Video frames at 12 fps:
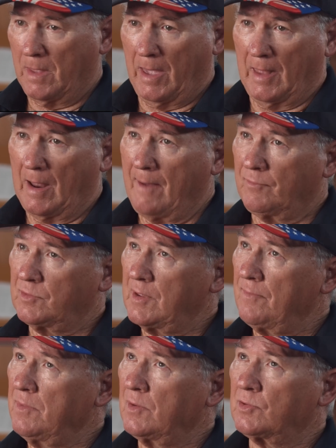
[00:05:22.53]
And I've
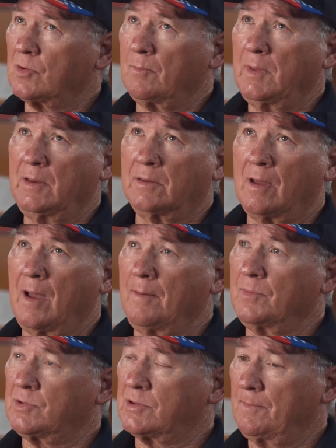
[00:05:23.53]
said this so many
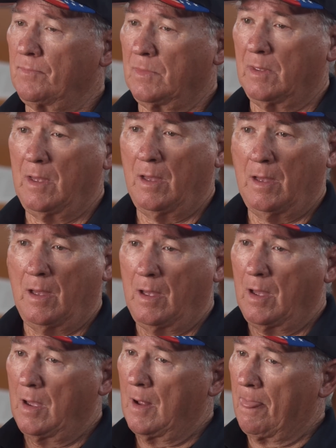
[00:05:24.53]
times,
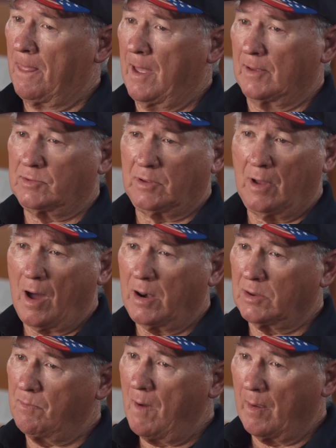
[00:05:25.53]
as
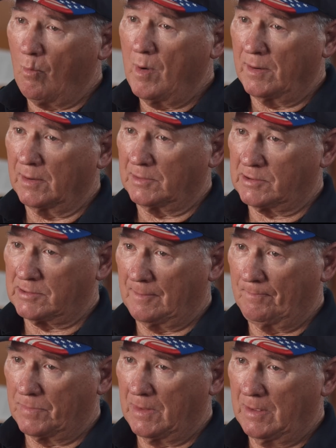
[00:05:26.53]
God is my witness,
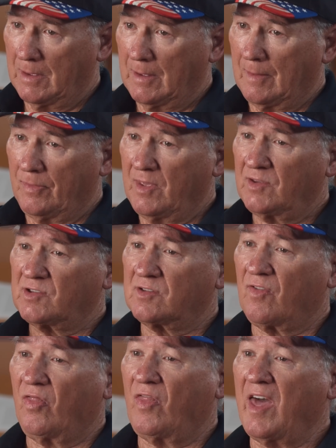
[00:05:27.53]

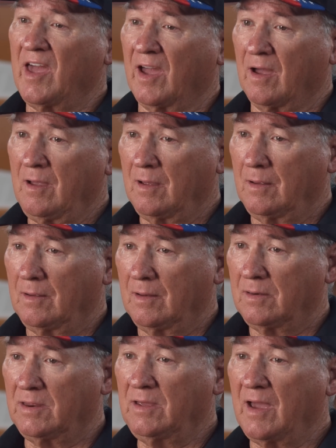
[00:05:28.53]
this thing,
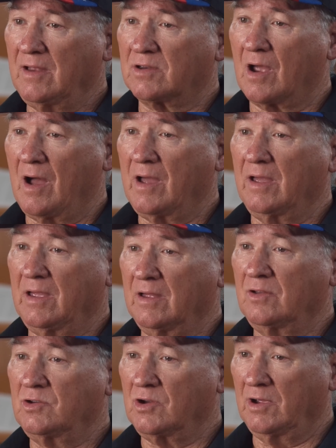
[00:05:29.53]

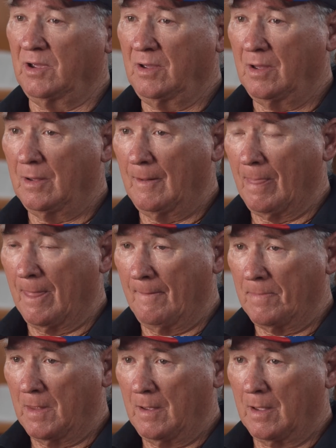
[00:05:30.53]
T-H-I-N-G,
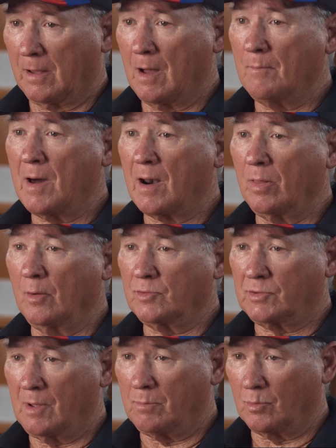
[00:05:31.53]
come out of
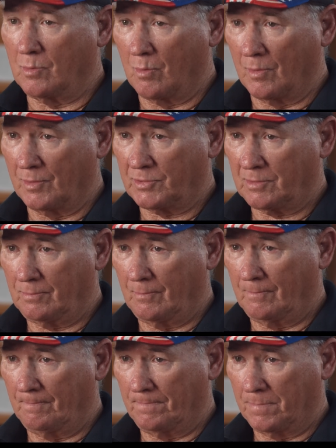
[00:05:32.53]
those double doors,
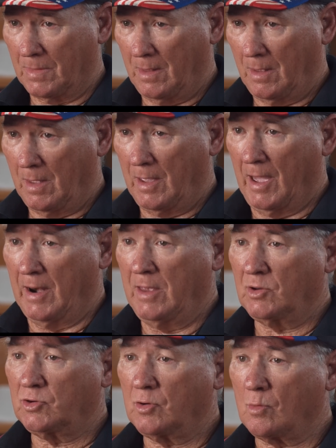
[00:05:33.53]
and
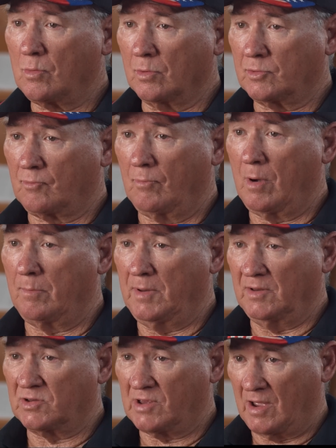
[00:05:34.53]
his shoulders rubbed
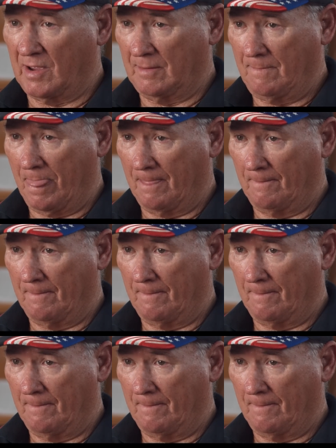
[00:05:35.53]
each side.